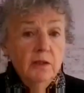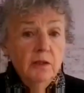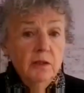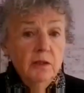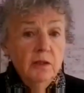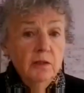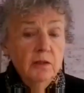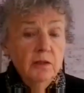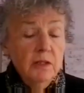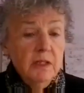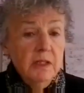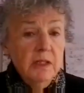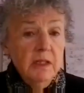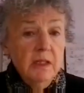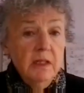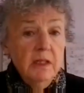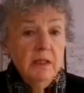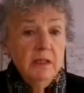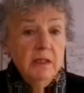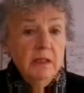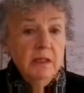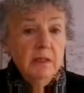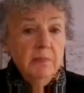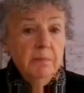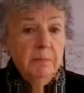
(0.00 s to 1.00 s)
do you
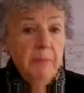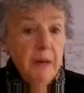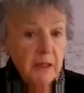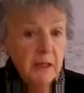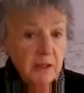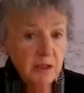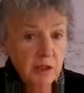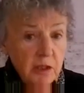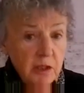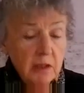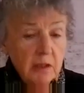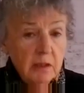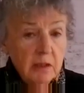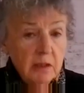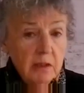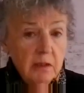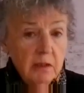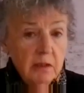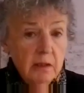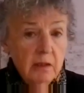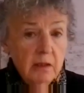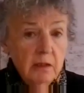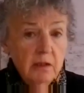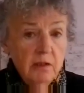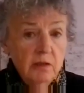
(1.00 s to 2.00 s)
see the budget
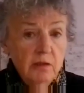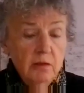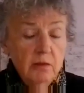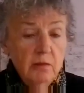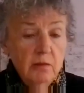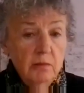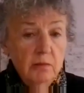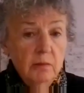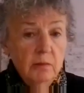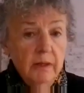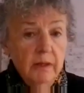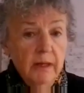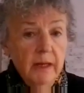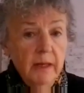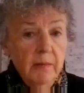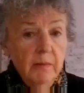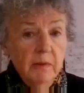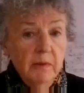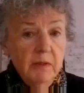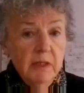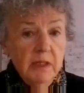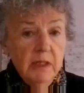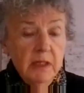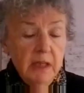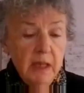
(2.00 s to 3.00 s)
that you were
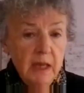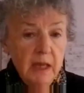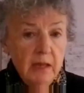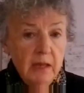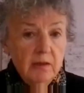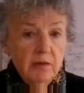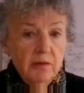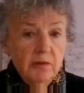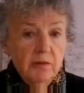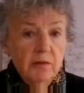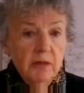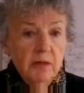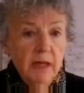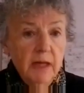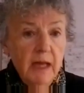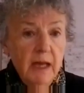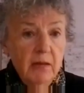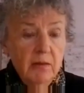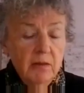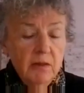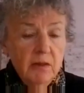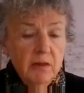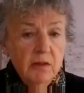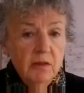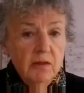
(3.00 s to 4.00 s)
able to get through
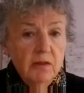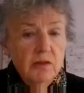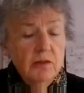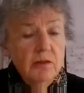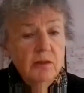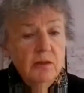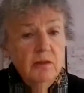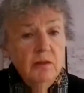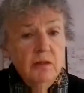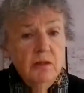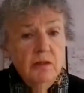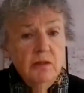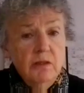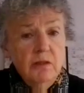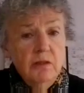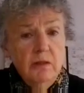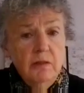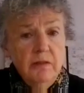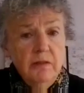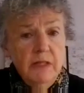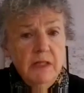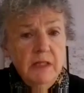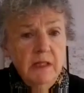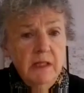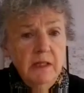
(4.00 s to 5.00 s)
council? Do you
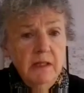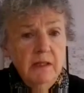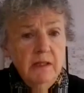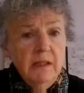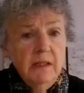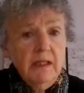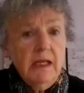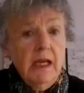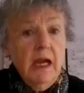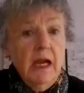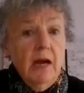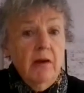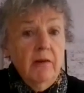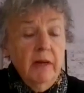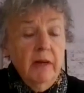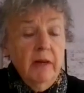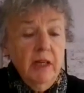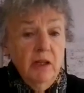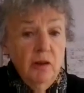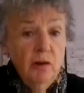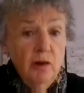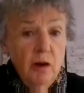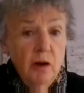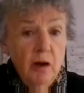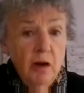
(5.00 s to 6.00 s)
sort of see this
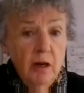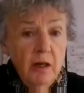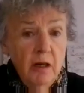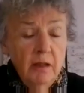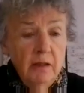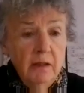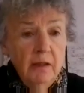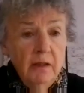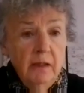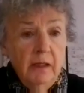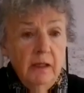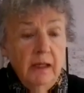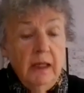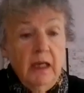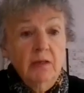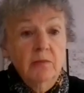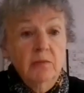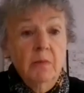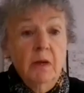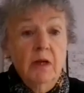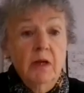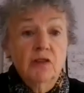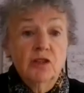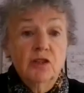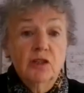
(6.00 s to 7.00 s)
carrying on? Like,
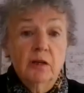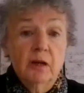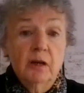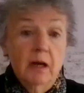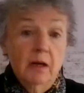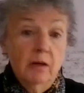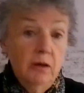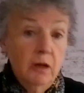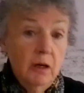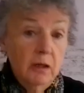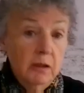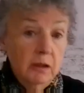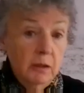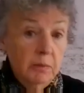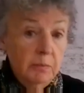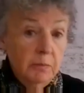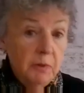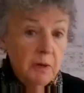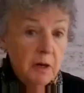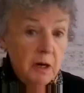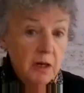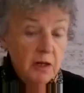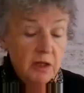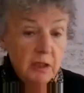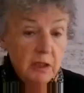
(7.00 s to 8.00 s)
I'm not sure how long
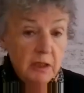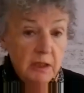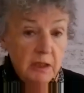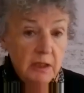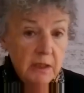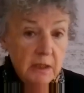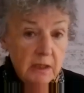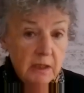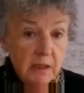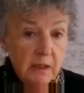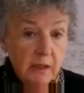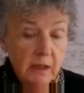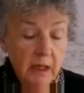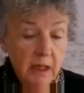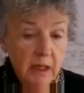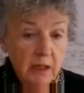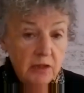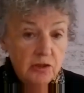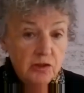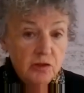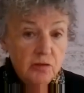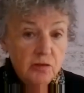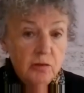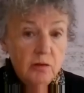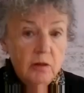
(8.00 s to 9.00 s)
the project is at
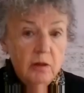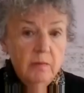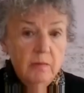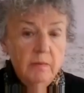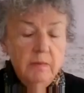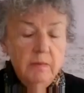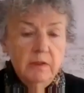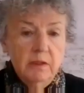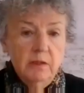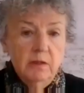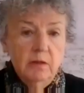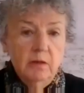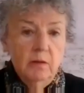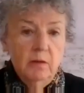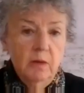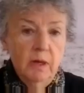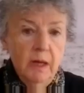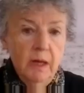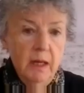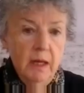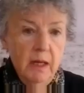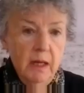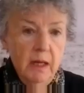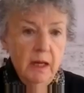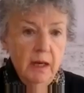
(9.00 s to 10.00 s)
Lakeshore.
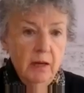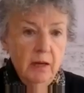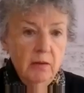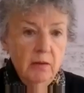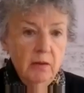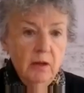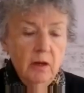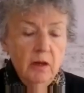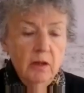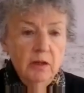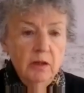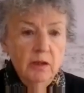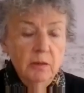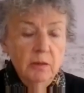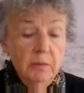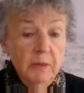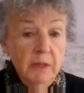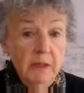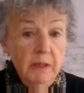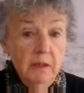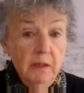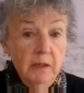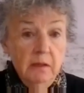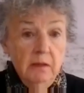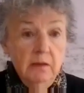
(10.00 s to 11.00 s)
So how long?
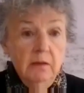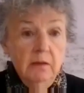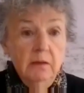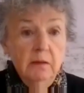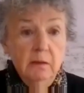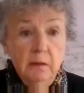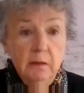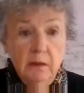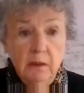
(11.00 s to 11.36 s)
Lakeshore